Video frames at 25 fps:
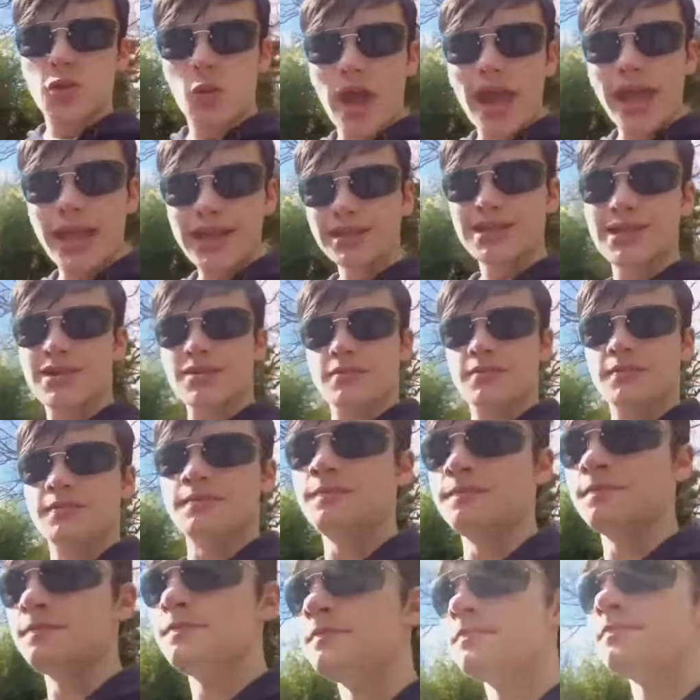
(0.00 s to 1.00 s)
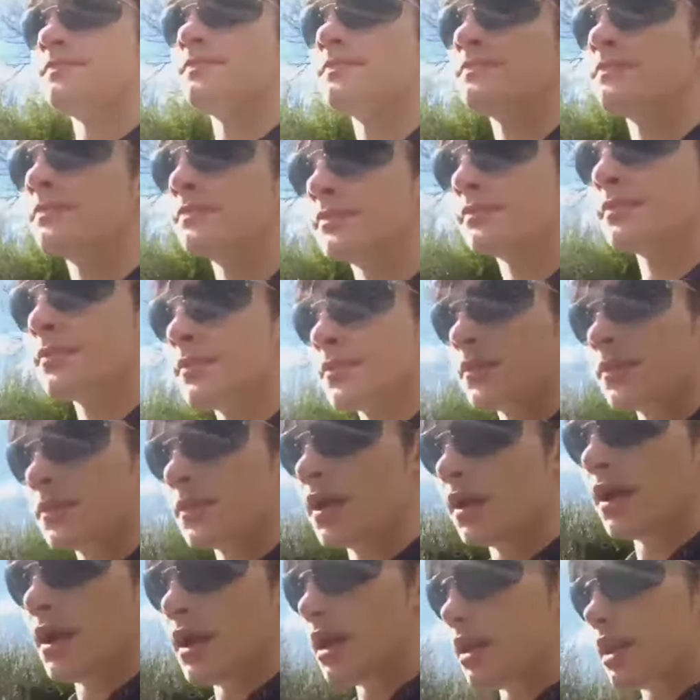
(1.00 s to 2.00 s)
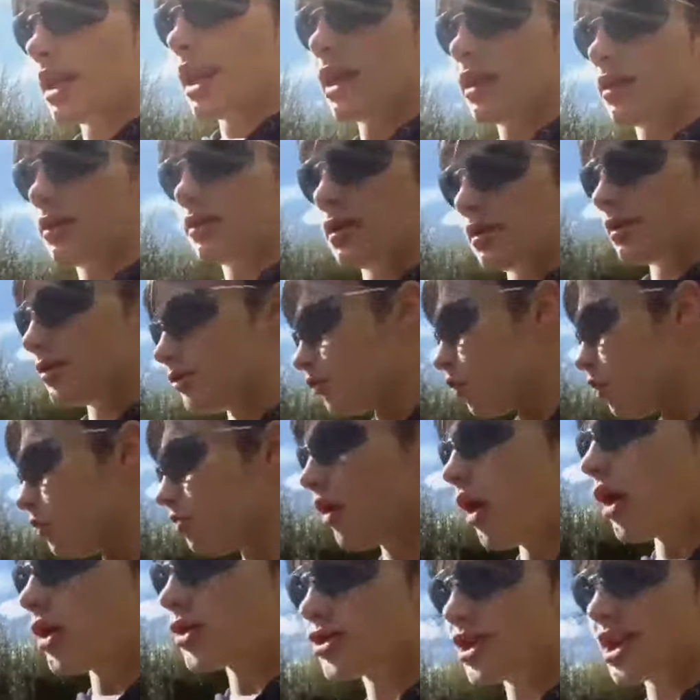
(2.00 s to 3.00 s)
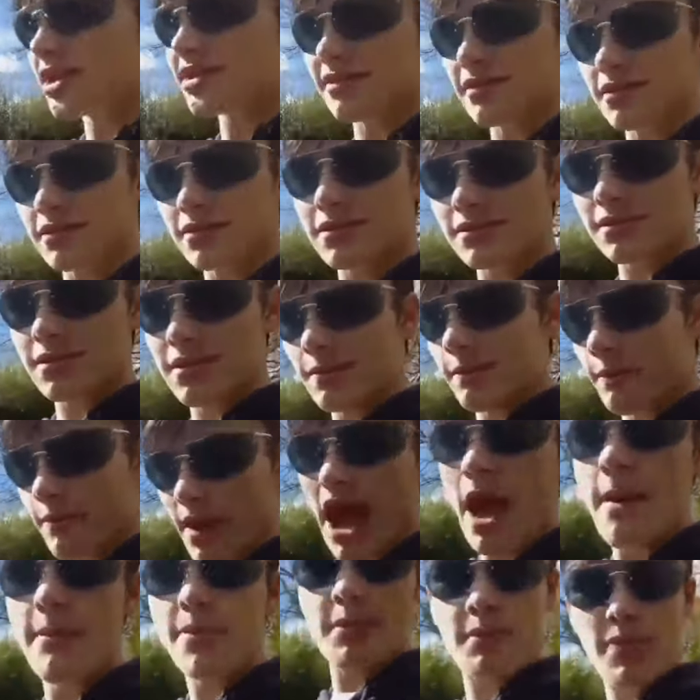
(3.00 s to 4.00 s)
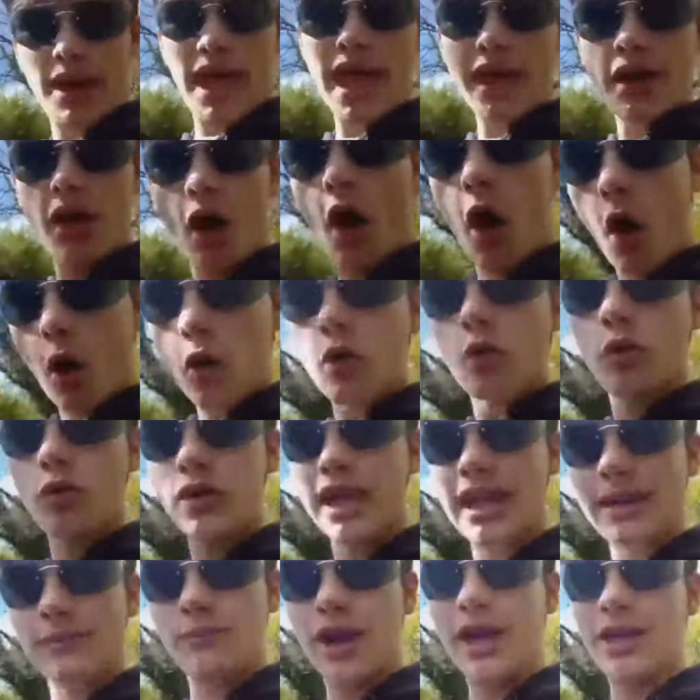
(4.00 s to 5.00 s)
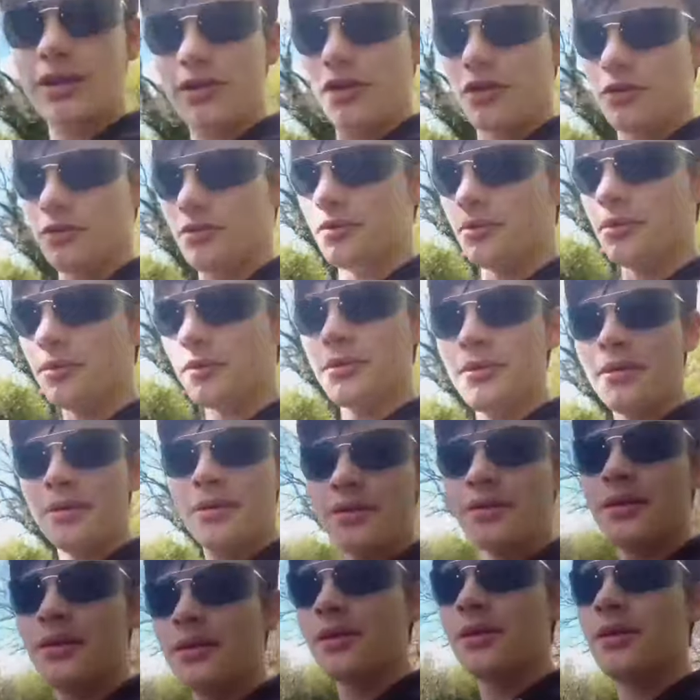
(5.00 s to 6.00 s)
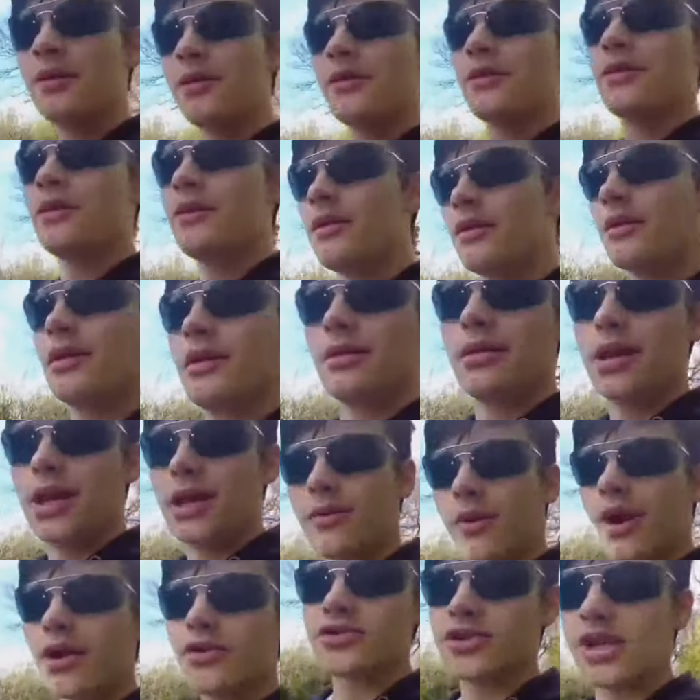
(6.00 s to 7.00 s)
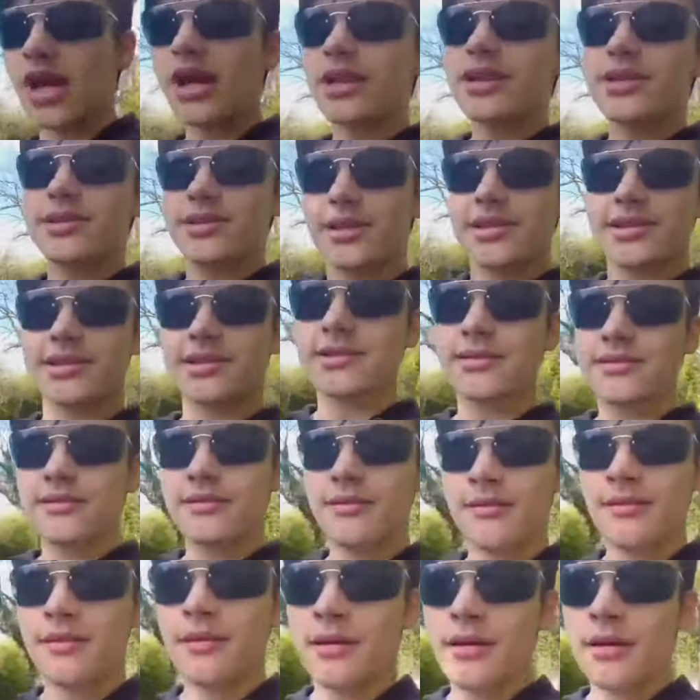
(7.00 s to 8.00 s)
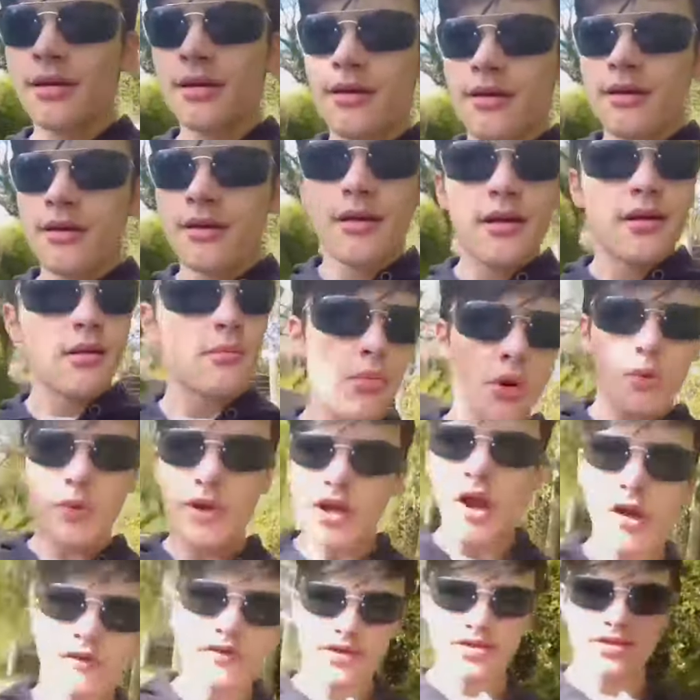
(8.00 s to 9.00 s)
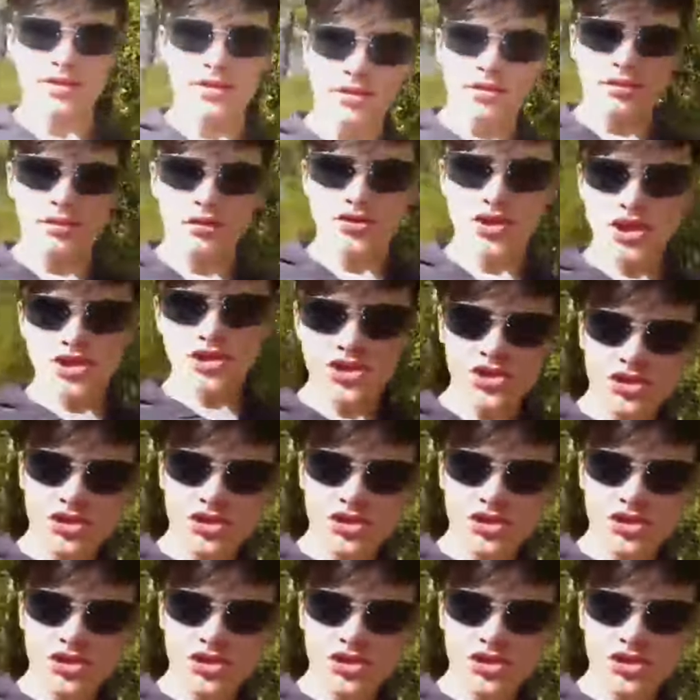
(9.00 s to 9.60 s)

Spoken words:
a way into them. Like, Roblox has a Peppa Pig horror game right now. Like, why does that exist? But we love it, because